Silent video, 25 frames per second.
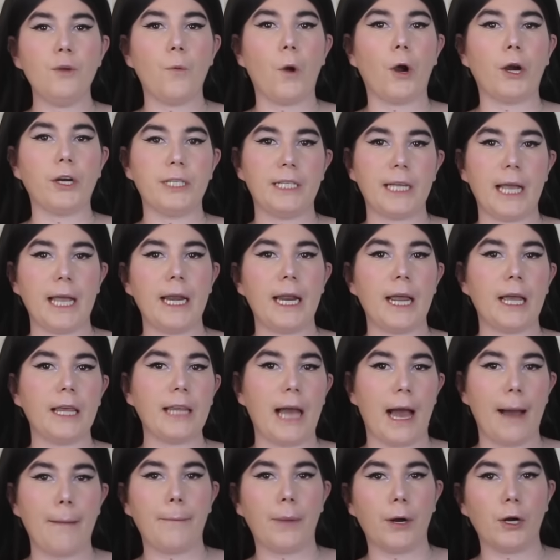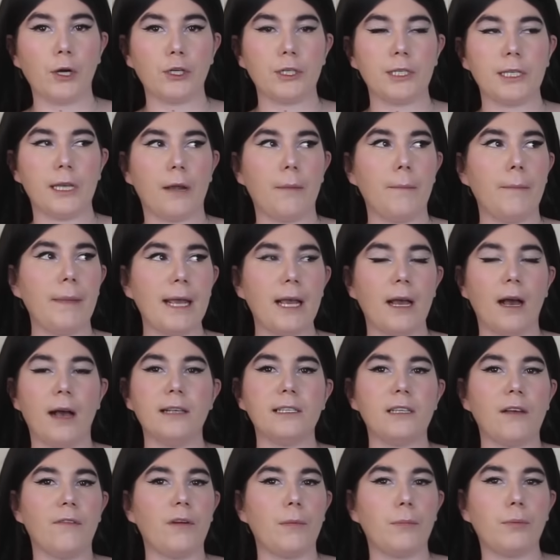you are dating that person
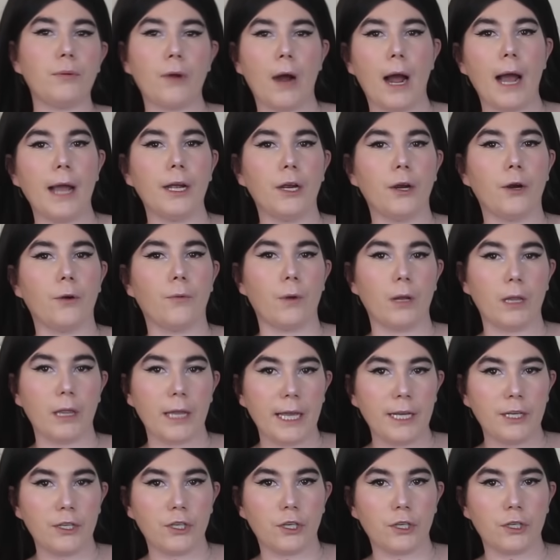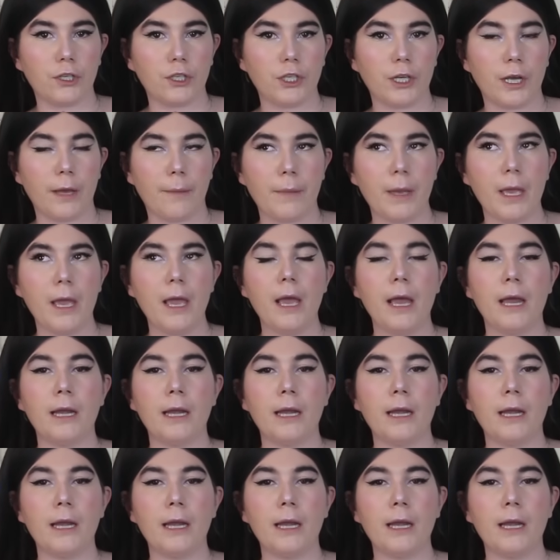because of a prior relationship.